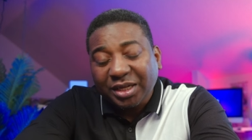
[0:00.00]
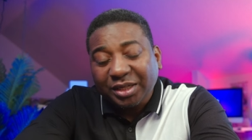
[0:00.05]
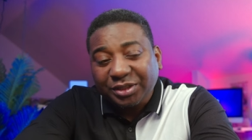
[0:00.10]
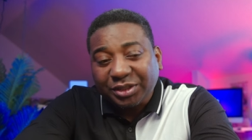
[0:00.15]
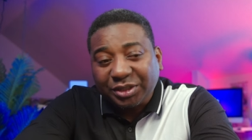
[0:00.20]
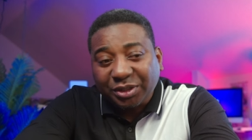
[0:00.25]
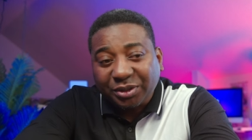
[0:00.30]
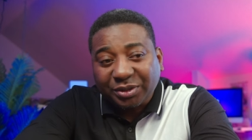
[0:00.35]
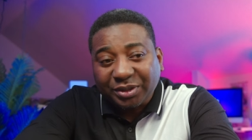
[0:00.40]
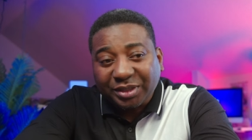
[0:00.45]

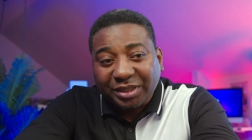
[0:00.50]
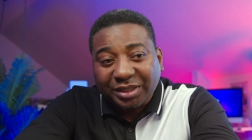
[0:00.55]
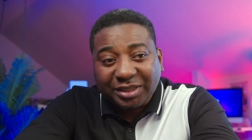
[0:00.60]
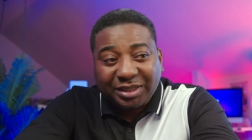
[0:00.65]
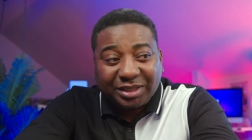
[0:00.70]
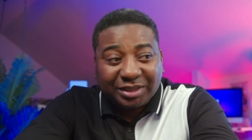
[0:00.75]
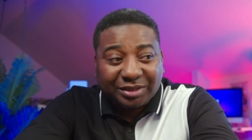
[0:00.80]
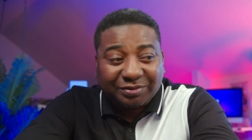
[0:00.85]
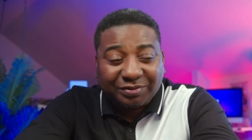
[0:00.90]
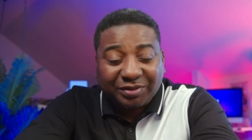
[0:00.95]
shown in
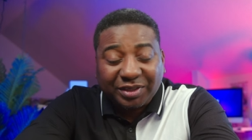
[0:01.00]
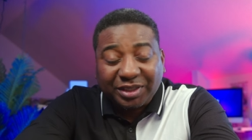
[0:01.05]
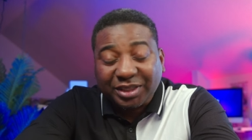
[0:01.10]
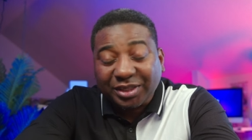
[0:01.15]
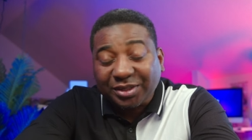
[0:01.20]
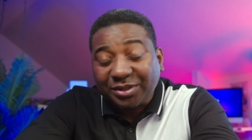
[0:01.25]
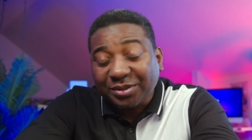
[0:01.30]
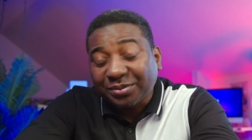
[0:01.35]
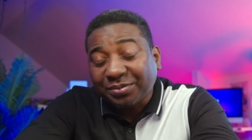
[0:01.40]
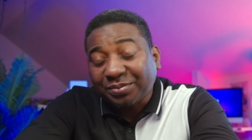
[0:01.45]
this
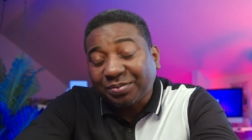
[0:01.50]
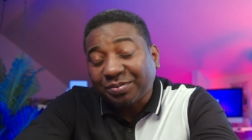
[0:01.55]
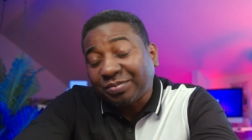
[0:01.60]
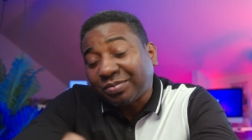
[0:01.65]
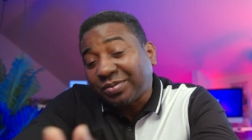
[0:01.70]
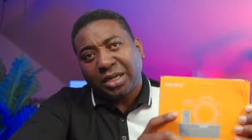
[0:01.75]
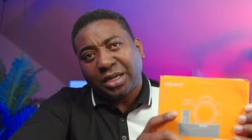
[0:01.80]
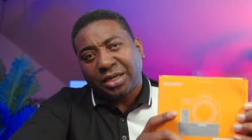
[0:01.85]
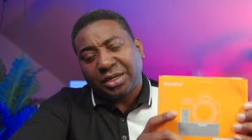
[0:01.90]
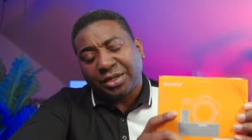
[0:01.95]
video.
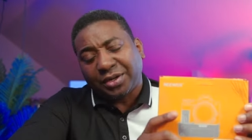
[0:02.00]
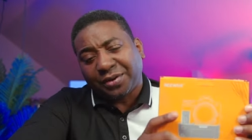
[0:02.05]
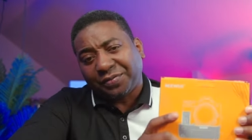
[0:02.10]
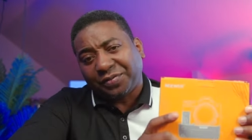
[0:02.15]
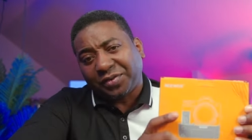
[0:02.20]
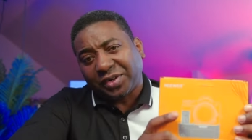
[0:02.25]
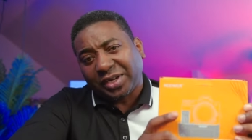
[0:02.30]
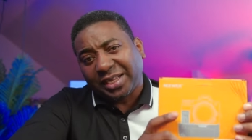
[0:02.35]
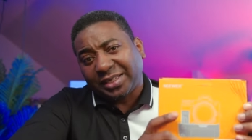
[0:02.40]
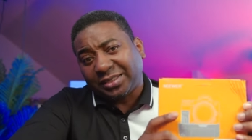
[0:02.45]
Don't
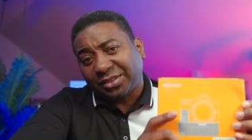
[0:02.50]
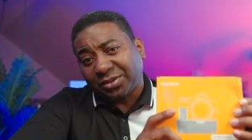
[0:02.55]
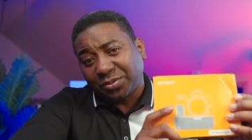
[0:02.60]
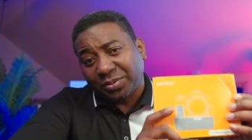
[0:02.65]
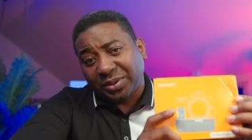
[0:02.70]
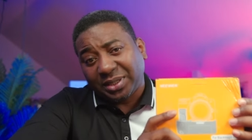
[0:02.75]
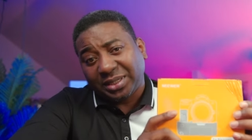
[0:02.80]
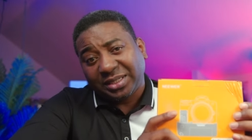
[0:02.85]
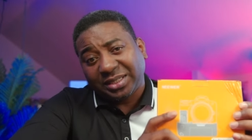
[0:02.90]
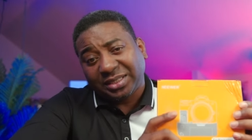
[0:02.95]
forget to
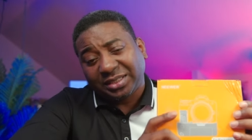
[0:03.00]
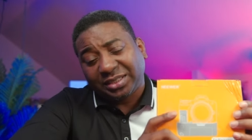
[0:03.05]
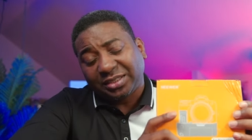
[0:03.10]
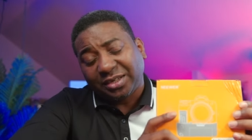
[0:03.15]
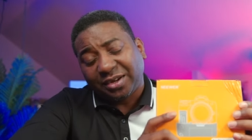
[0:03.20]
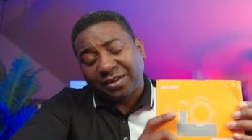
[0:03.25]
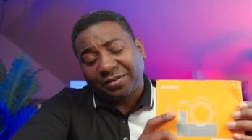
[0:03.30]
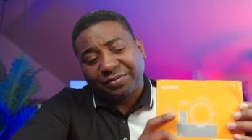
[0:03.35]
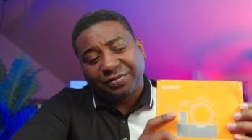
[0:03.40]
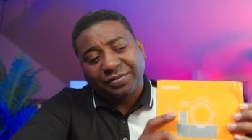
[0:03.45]
win this
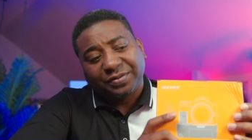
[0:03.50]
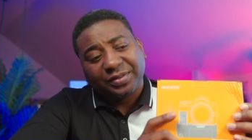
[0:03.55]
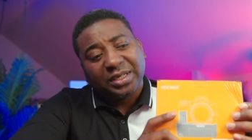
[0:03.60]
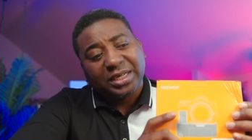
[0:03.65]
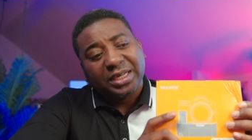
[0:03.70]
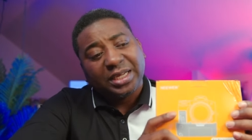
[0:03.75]
stuff.